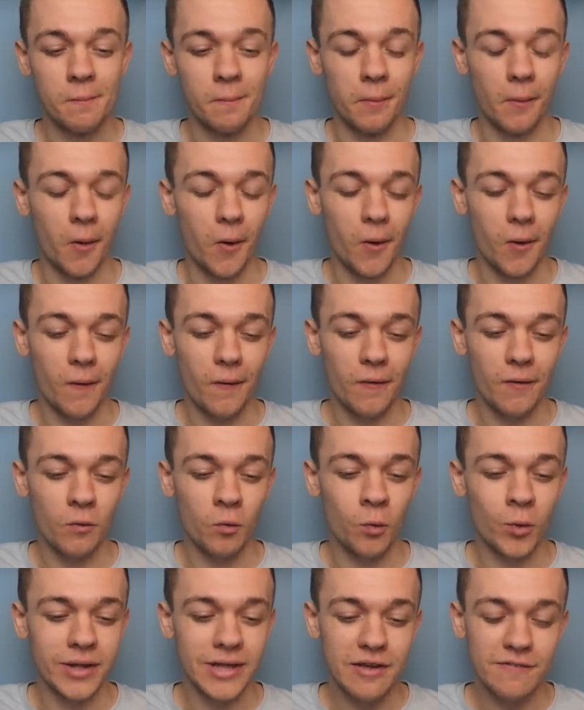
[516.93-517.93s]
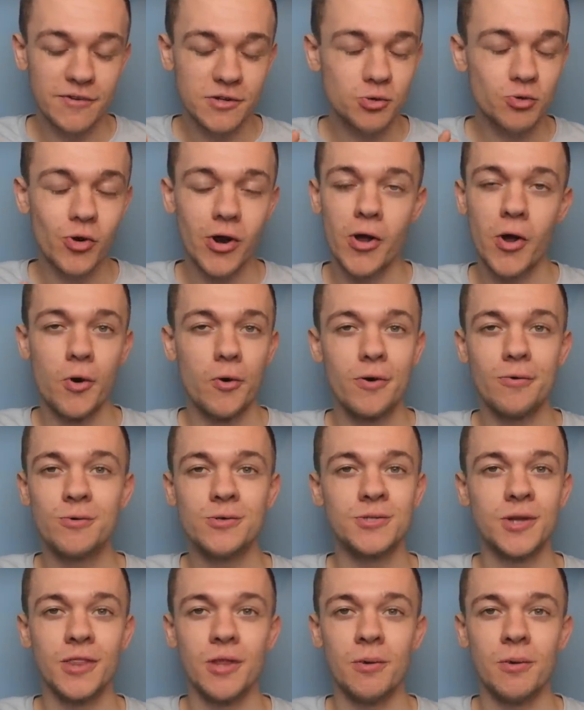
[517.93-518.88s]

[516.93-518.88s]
But whenever Traore was